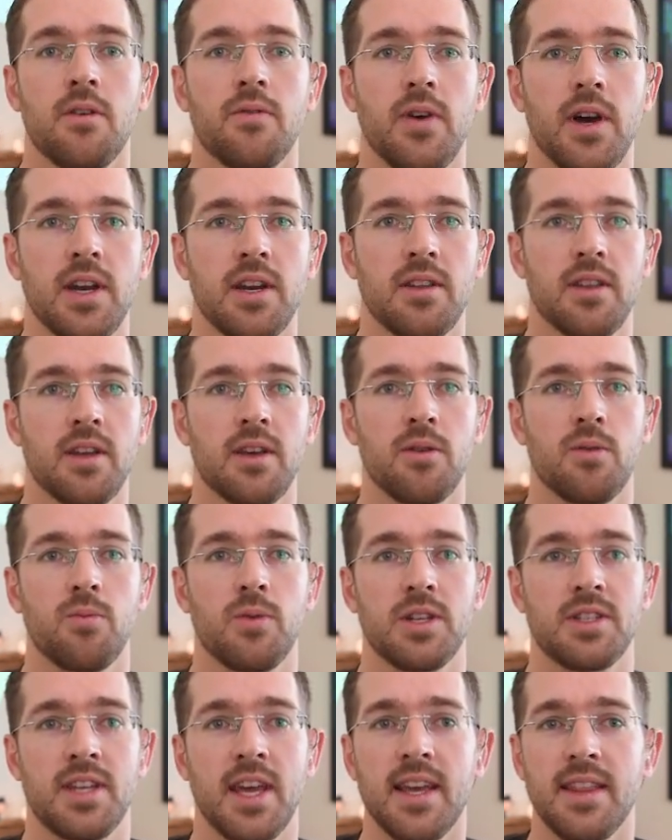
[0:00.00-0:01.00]
Finally,
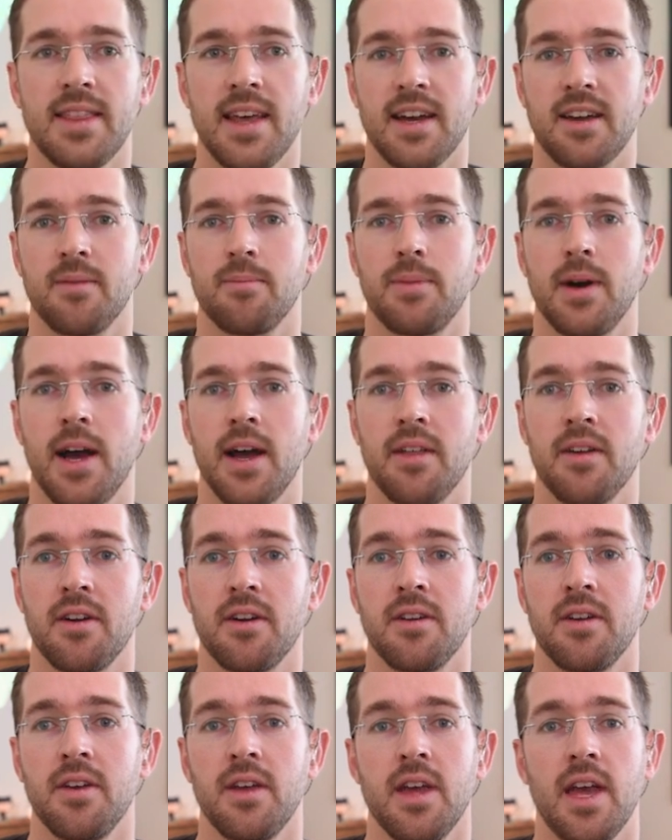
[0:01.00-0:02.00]
we take that
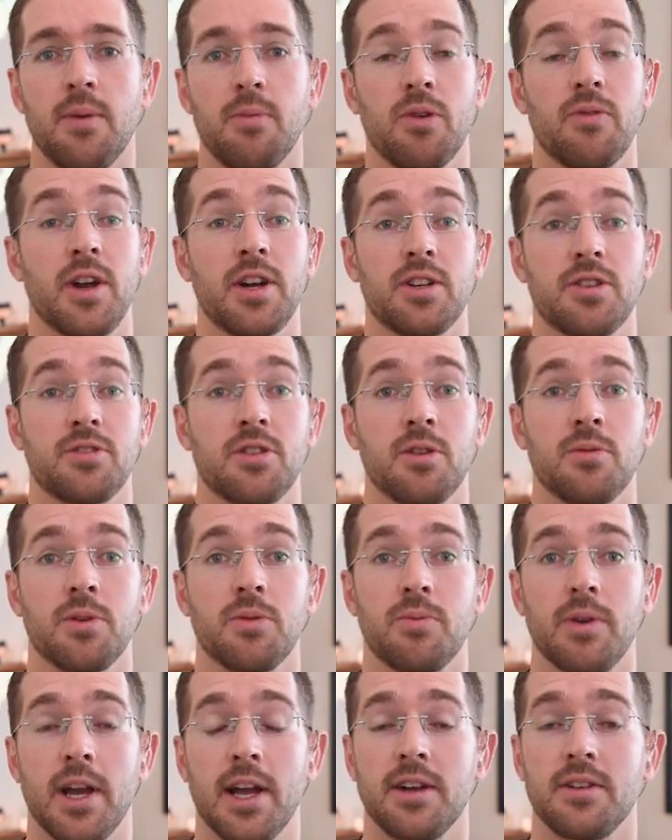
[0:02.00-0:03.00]
compiler and we register it
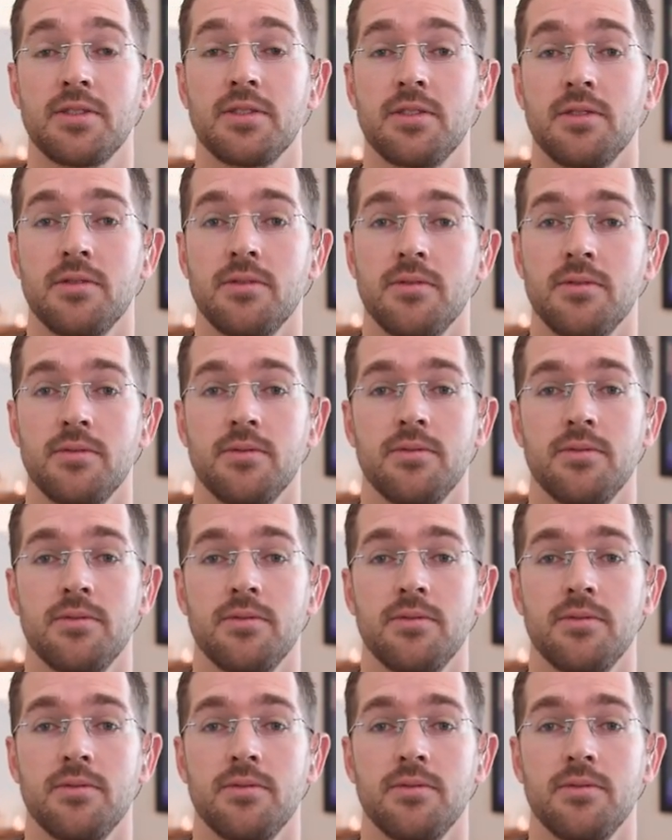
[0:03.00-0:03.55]
with Rails.